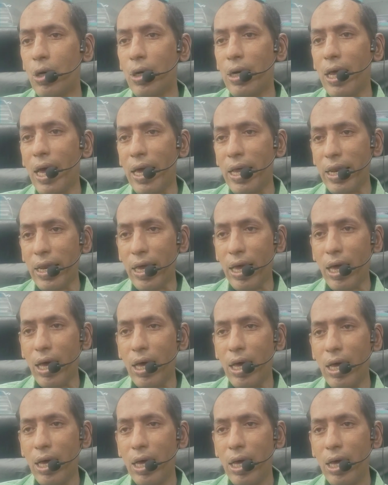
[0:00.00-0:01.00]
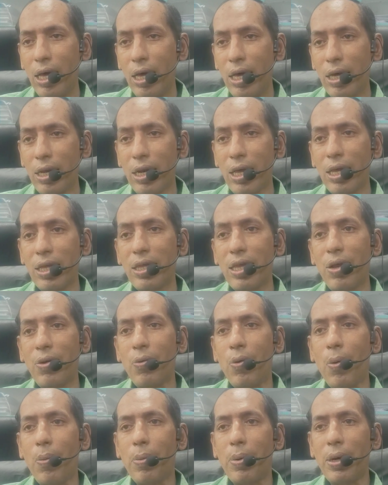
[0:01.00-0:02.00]
diarrhea rather than
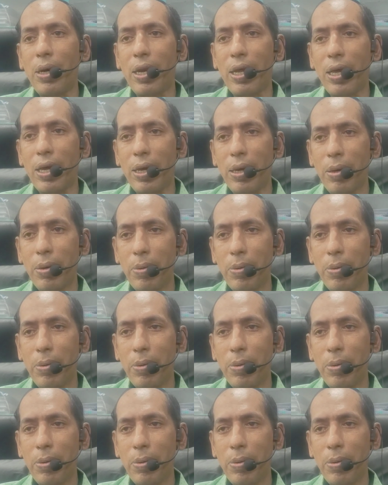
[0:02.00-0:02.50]
vomiting.